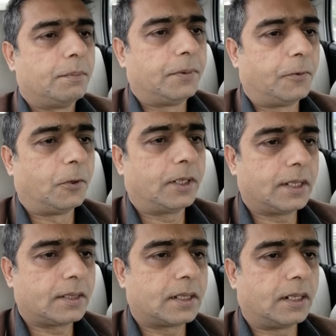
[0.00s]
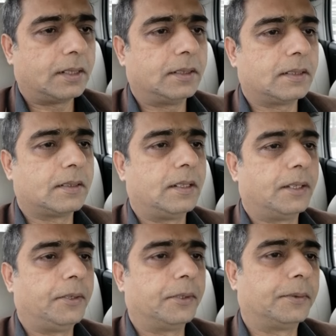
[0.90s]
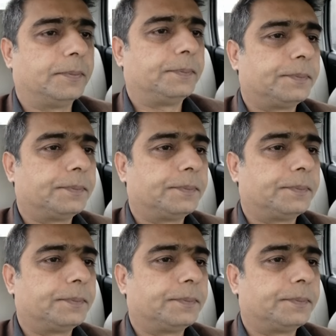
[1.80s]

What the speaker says: Before I start the scenario,